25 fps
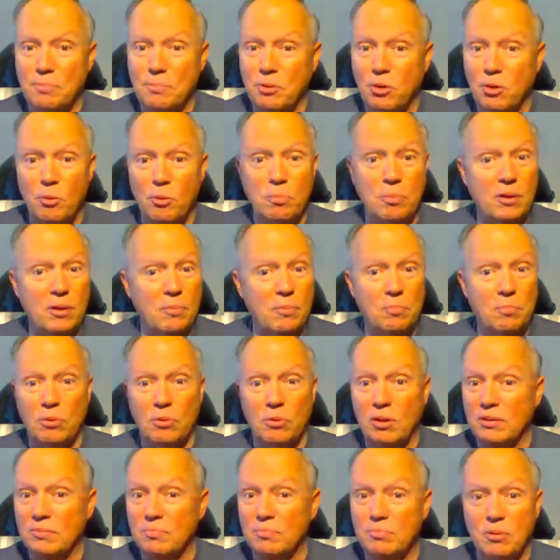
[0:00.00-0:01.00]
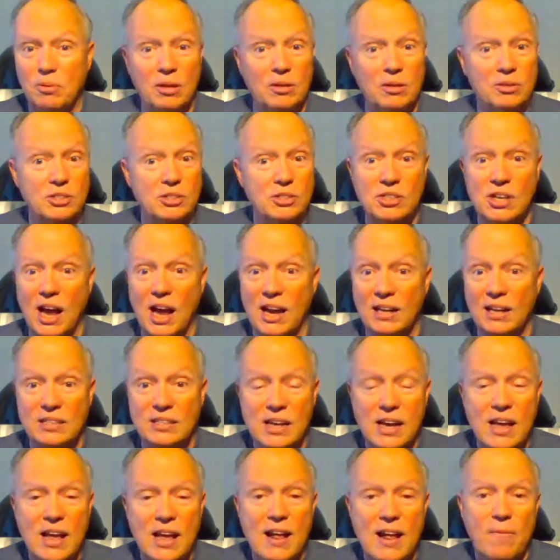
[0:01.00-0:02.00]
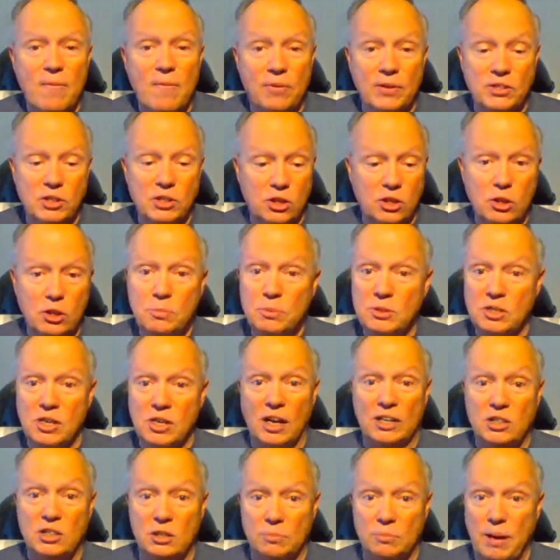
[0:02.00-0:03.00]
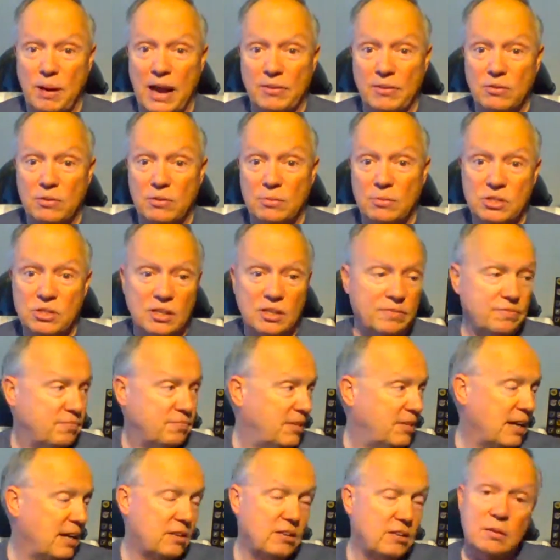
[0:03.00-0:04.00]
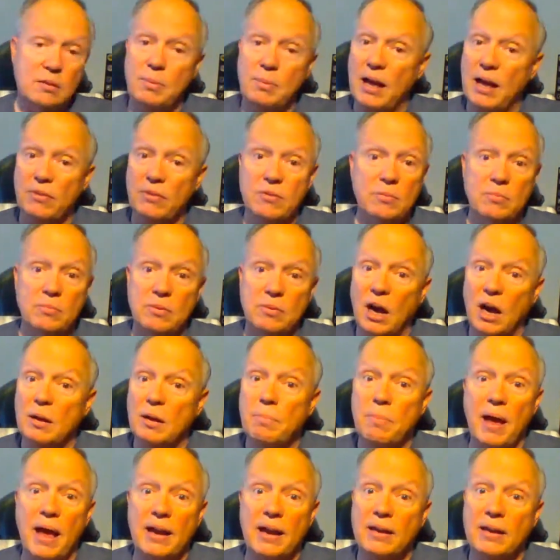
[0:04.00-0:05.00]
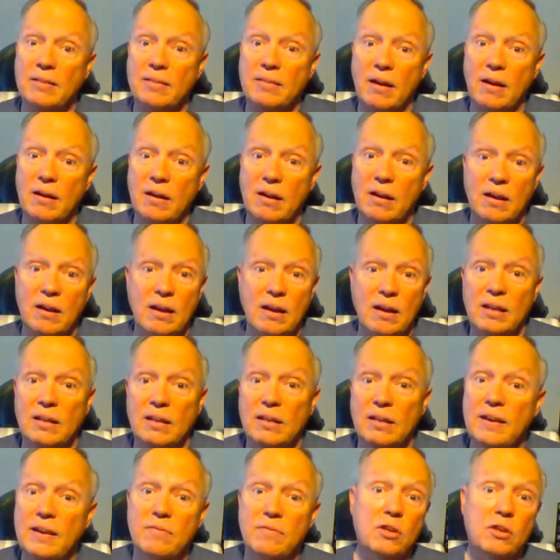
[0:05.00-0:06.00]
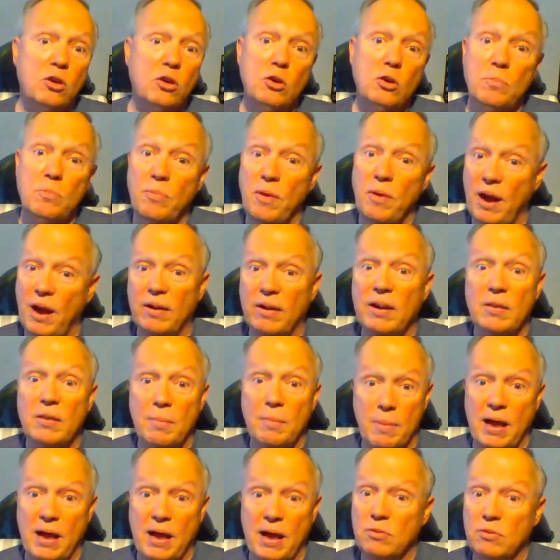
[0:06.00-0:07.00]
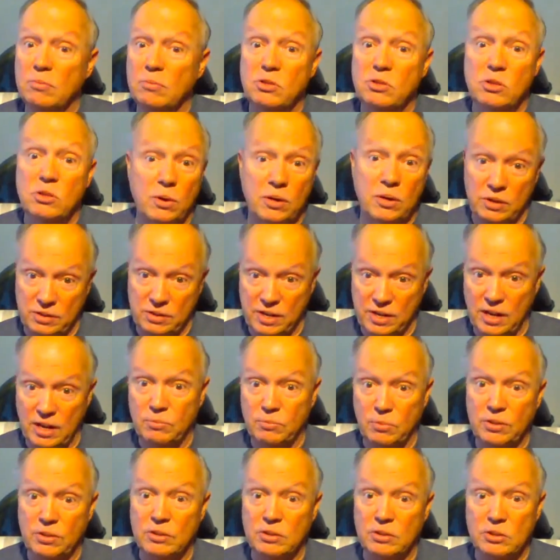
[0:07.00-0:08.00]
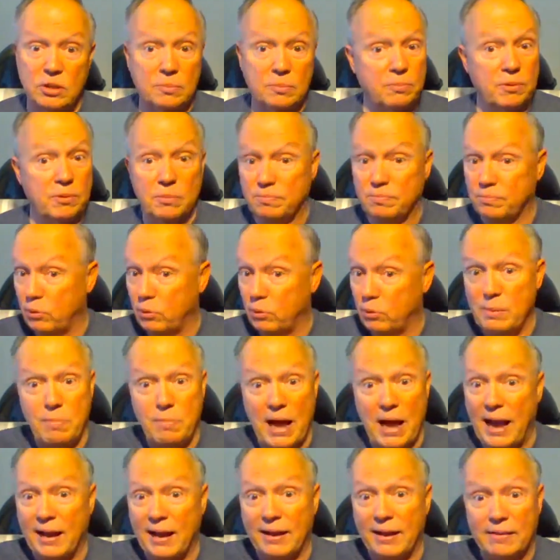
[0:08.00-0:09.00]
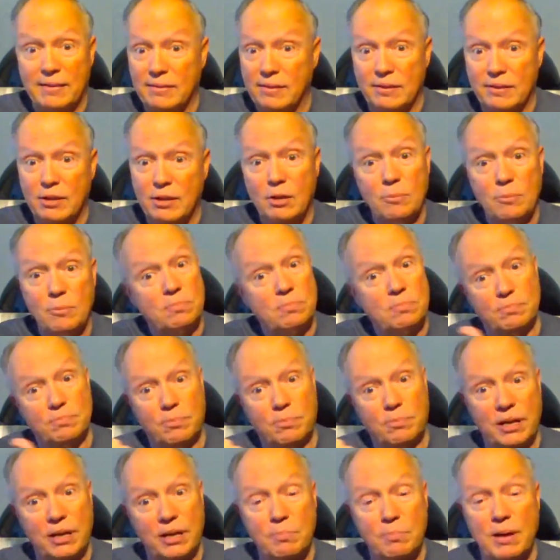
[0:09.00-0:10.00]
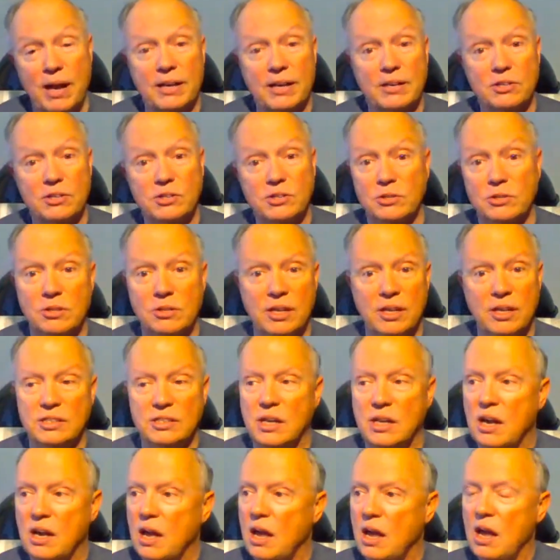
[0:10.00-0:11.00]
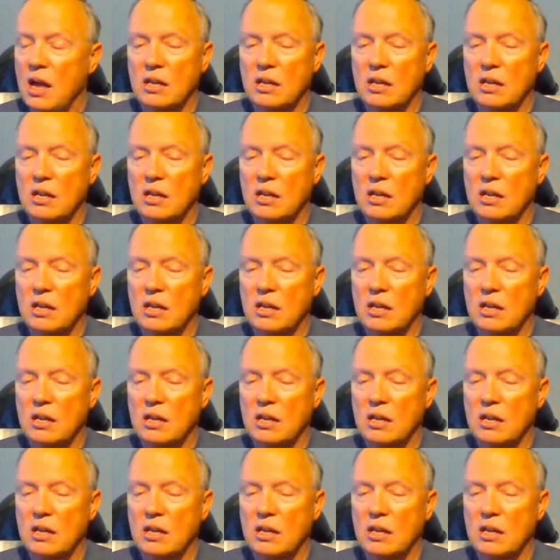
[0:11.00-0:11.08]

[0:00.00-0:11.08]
to zip it open and pull out your socks. This cube has got your bathroom stuff. Take it to the bathroom, unpack it there, leave the cube there in the bathroom. So when you're done with your trip, you repack the cube, bring it back to your suitcase.